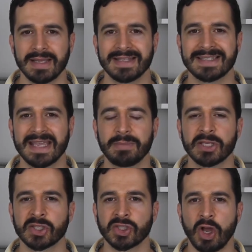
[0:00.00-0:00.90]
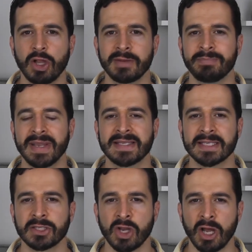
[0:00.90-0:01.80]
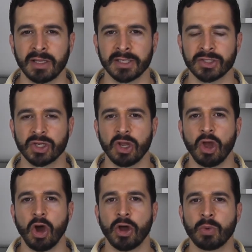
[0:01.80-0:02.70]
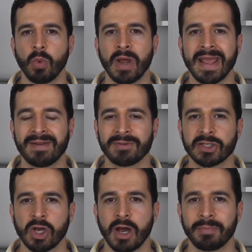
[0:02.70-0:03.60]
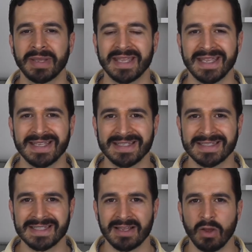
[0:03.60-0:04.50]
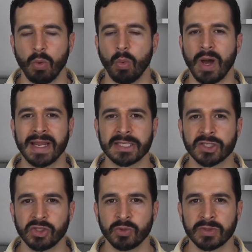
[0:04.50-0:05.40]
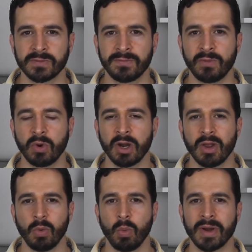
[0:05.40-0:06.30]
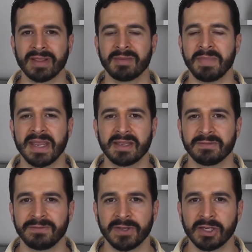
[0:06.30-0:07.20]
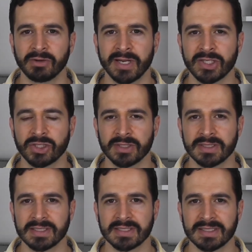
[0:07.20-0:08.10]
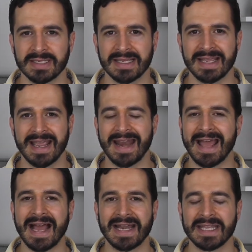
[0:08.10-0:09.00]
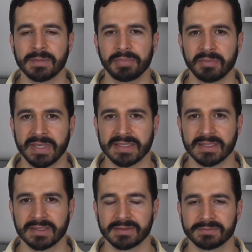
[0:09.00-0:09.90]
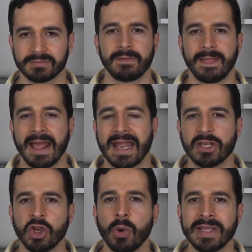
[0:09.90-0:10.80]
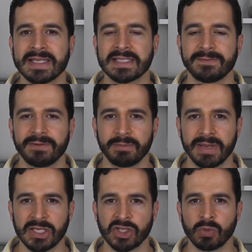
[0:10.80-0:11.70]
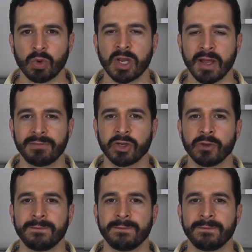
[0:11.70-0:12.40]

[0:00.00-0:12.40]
This gave me a solid basic knowledge on what every topic is, why it's used for, what are the main configurations, and how to implement it. And knowing this information will cover you